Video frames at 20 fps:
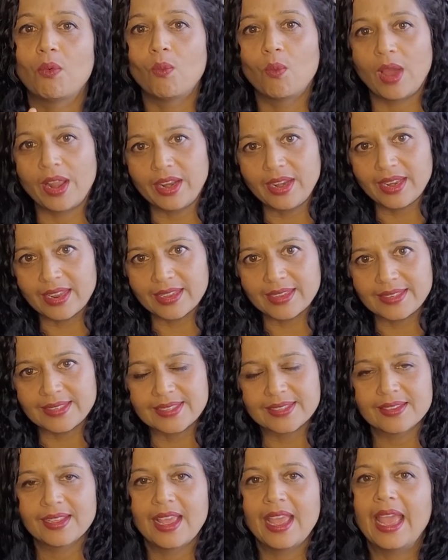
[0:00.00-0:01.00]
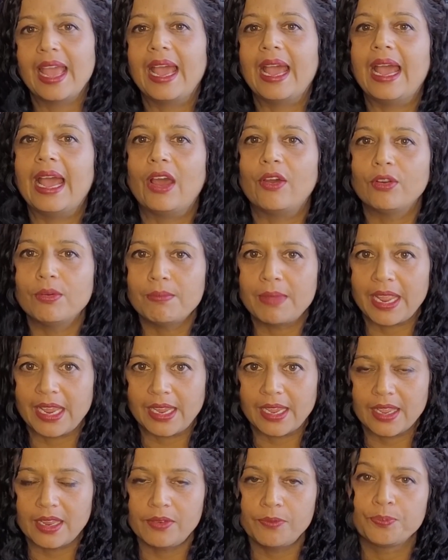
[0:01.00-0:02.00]
what it is, how to make
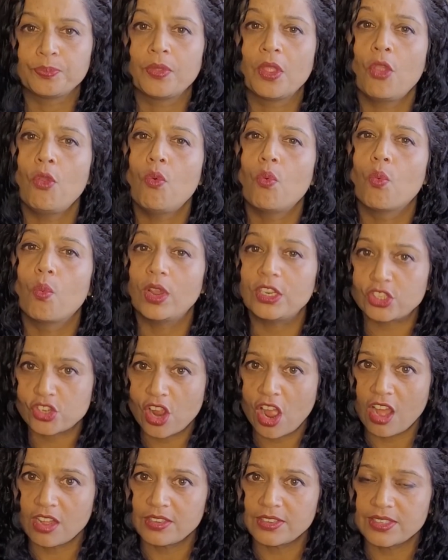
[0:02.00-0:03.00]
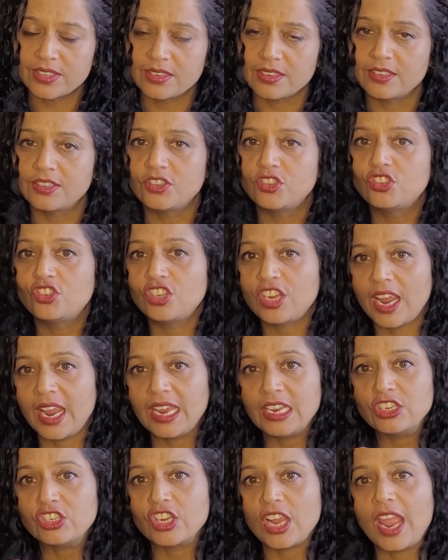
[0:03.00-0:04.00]
it, which consonants
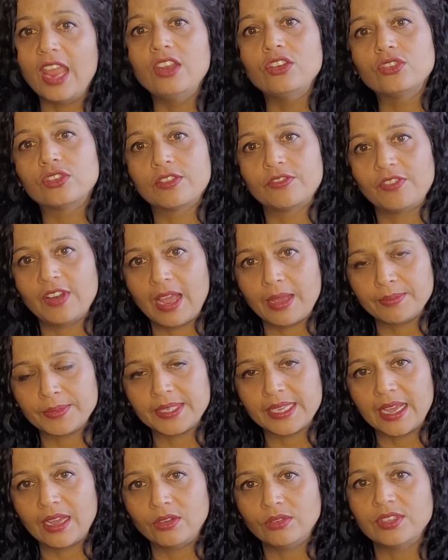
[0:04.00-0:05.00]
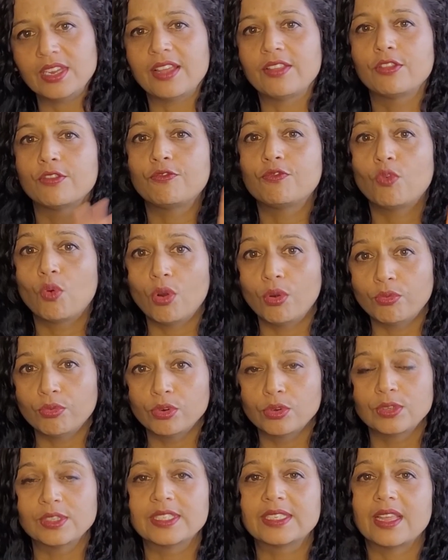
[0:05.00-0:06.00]
change into the flap sound, and the 4
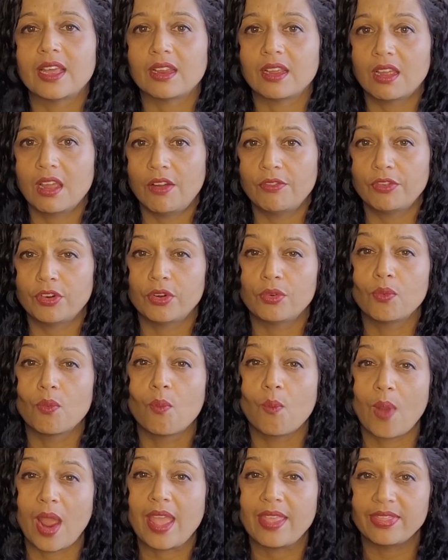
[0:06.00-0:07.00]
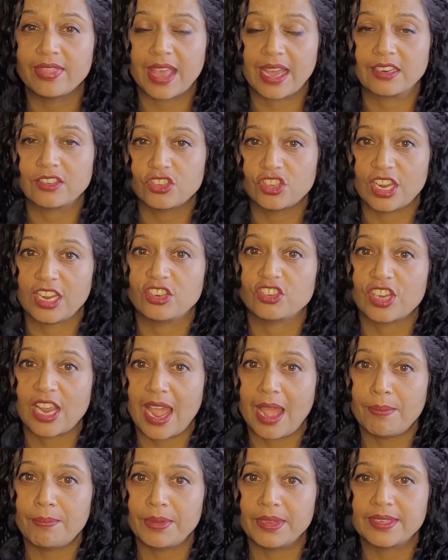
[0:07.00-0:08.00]
rules that govern when that change
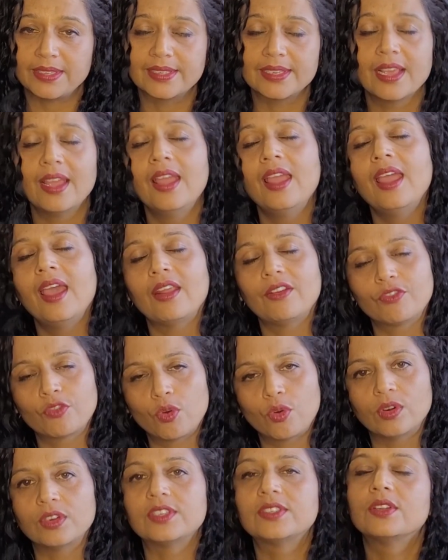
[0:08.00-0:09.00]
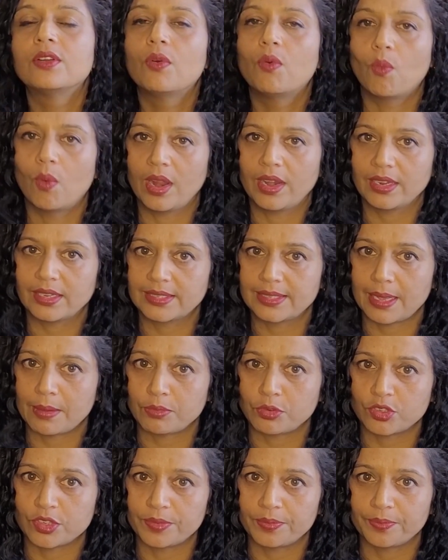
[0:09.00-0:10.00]
happens, and of course, one exception.